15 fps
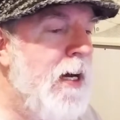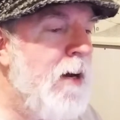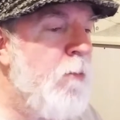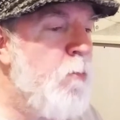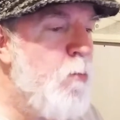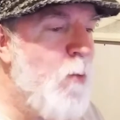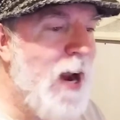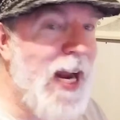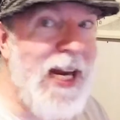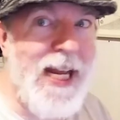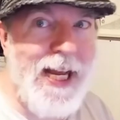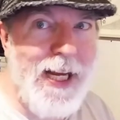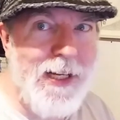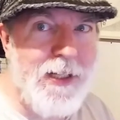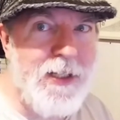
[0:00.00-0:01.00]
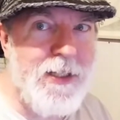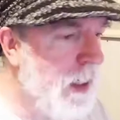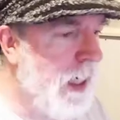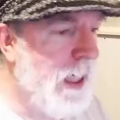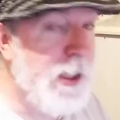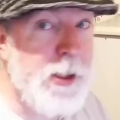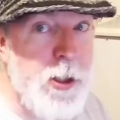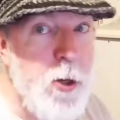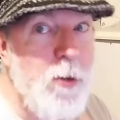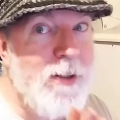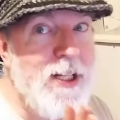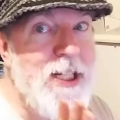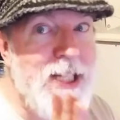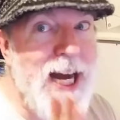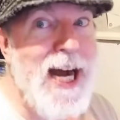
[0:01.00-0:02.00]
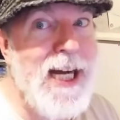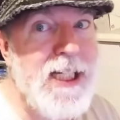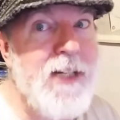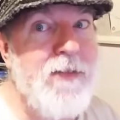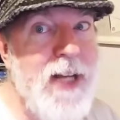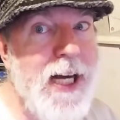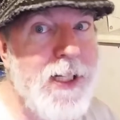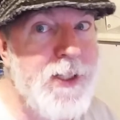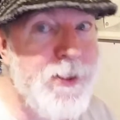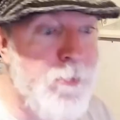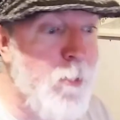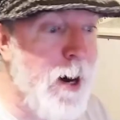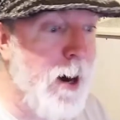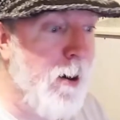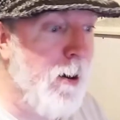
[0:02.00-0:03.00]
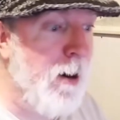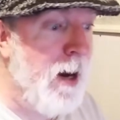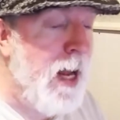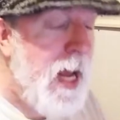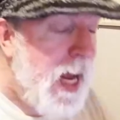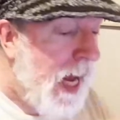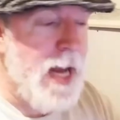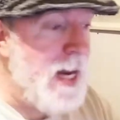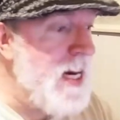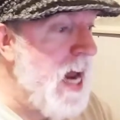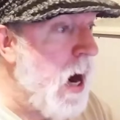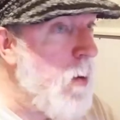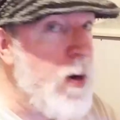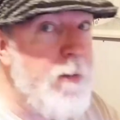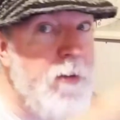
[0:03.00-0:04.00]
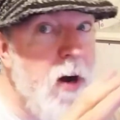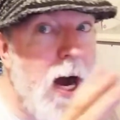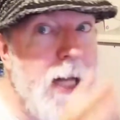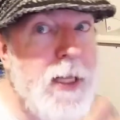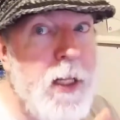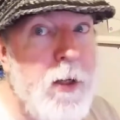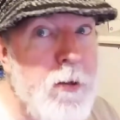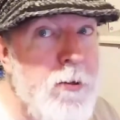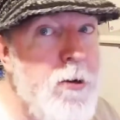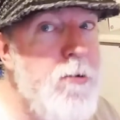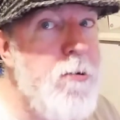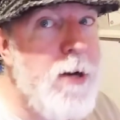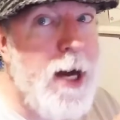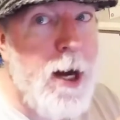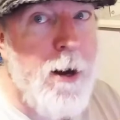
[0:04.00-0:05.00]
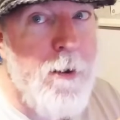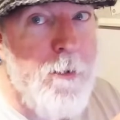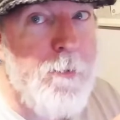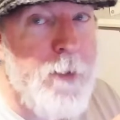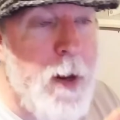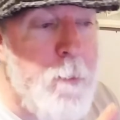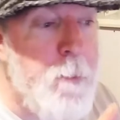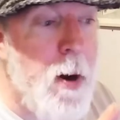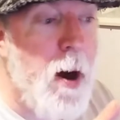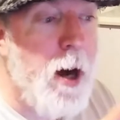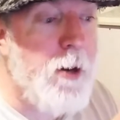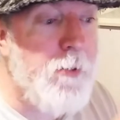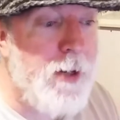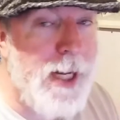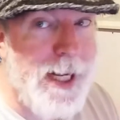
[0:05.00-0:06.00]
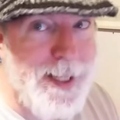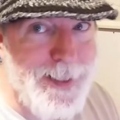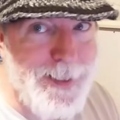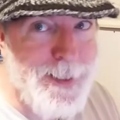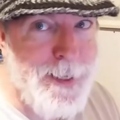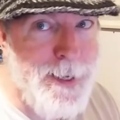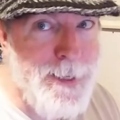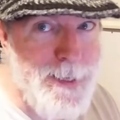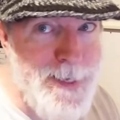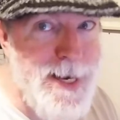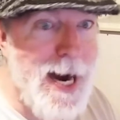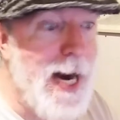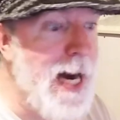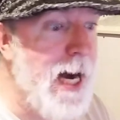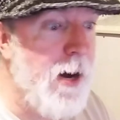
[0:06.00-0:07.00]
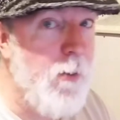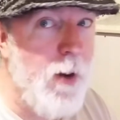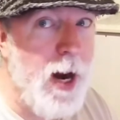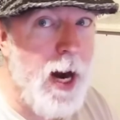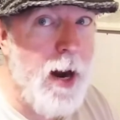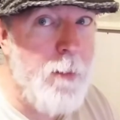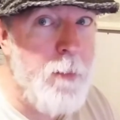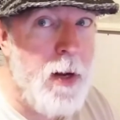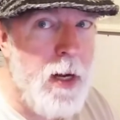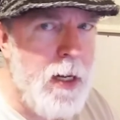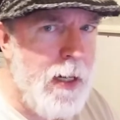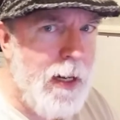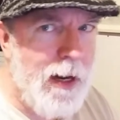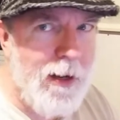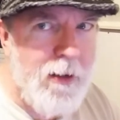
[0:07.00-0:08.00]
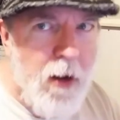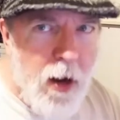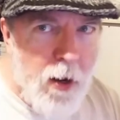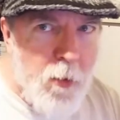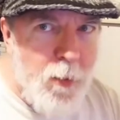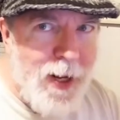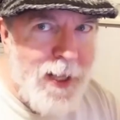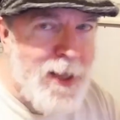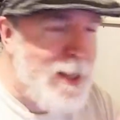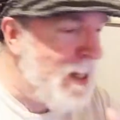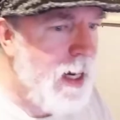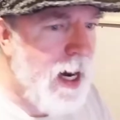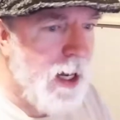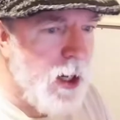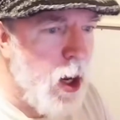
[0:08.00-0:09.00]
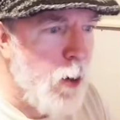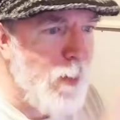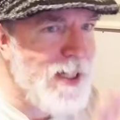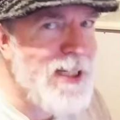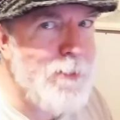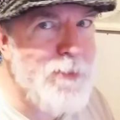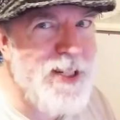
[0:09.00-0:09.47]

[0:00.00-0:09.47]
radius is two of the sides of that square. And now we've got the lune of Hippocrates diagram along with, along with some